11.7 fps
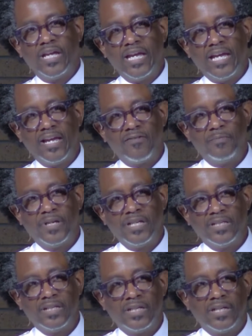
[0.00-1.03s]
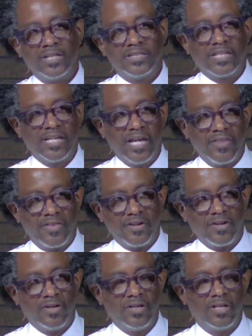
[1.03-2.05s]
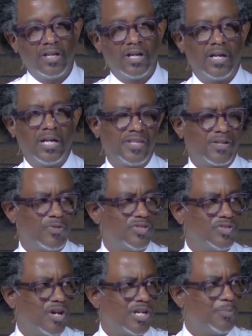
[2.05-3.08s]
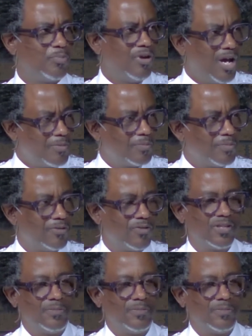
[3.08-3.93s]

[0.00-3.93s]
we have been uh, together. Uh, I think we started probably